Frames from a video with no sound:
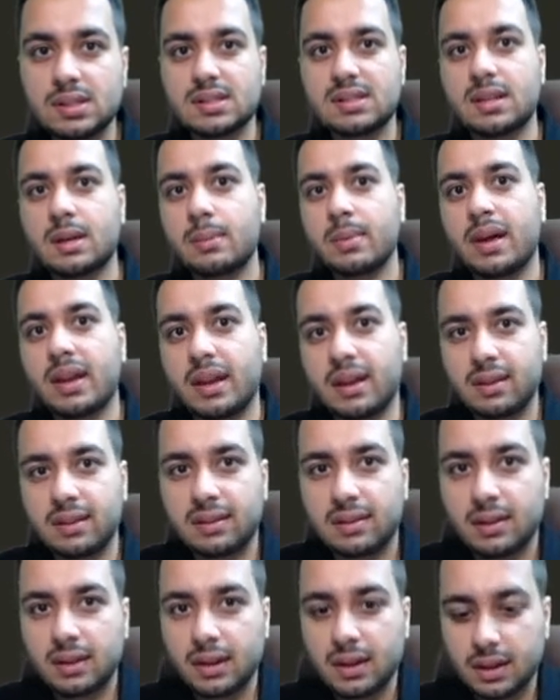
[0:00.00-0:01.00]

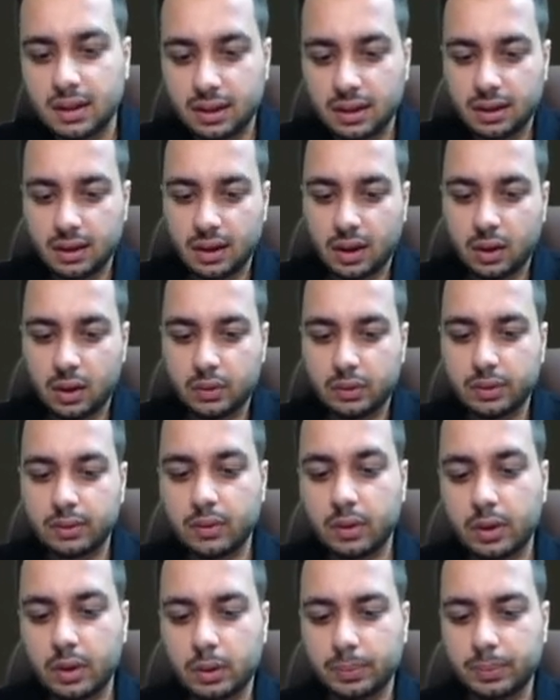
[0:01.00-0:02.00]
subarrays. Now we
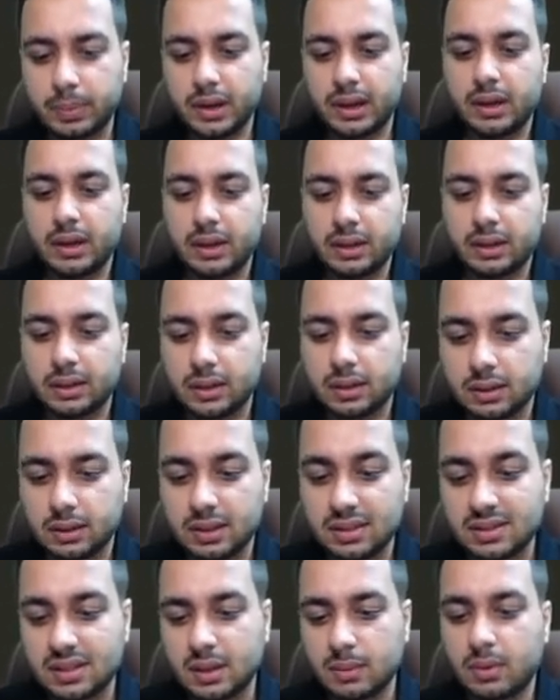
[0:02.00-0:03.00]
want to print
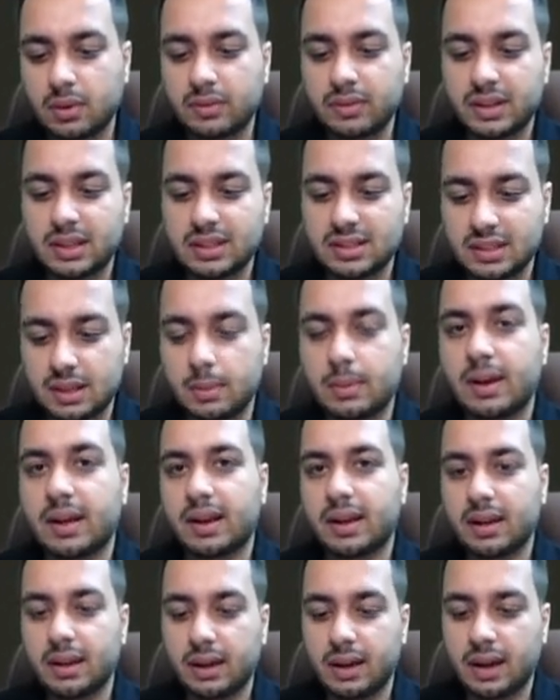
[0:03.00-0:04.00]
the sum of each
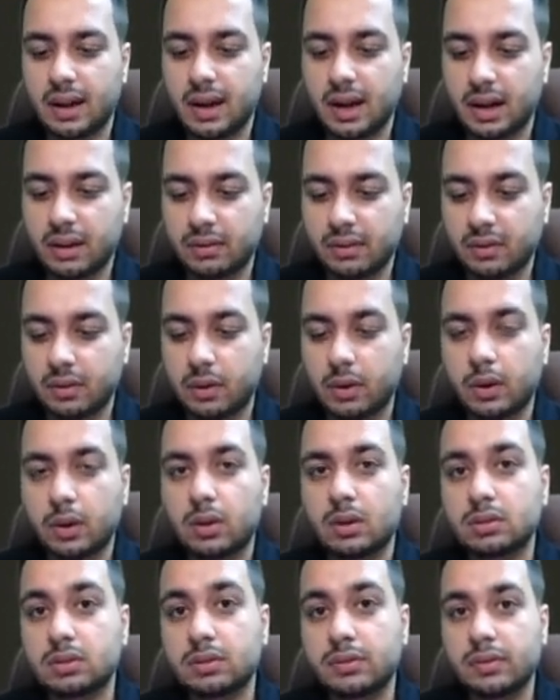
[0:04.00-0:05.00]
subarray and we want to
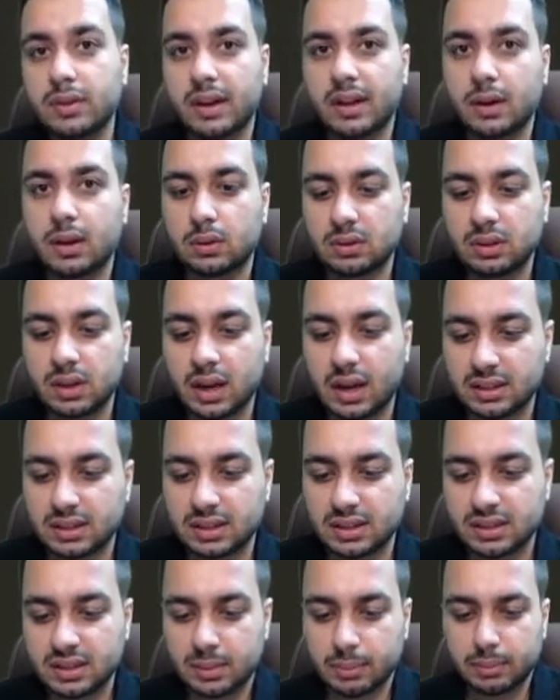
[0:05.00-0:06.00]
also find out the
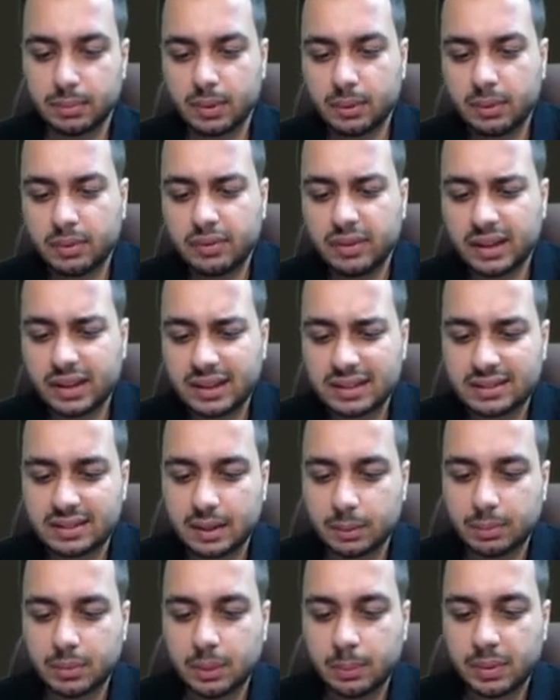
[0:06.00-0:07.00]
largest sum. Maybe we can
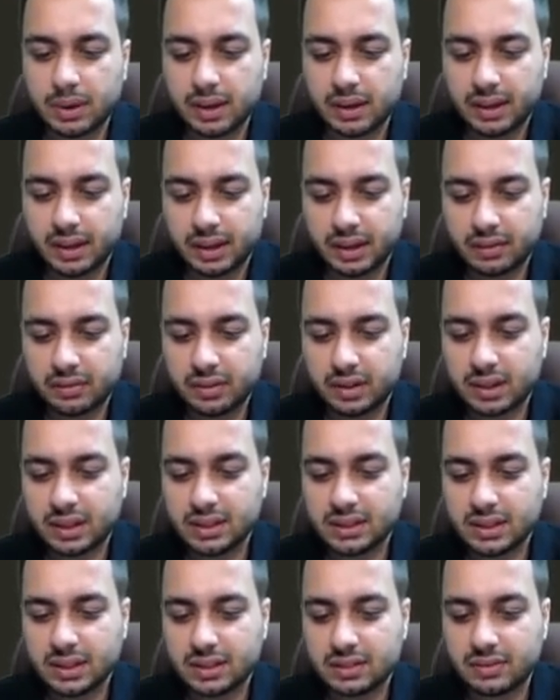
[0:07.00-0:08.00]
skip the printing, we
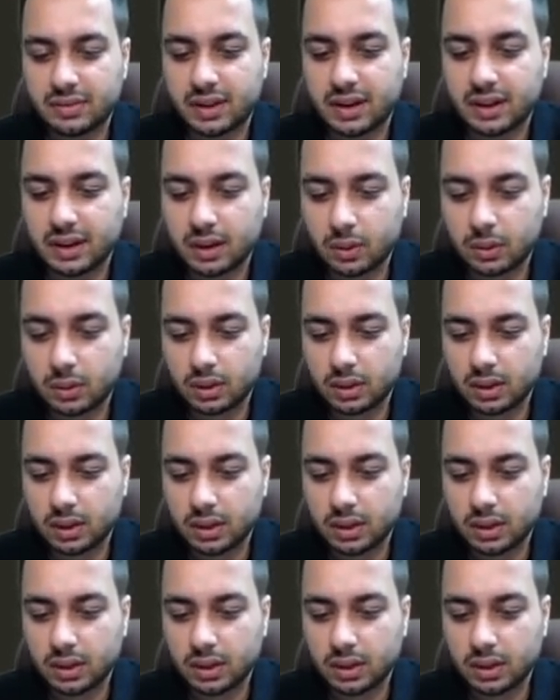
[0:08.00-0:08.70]
can just find out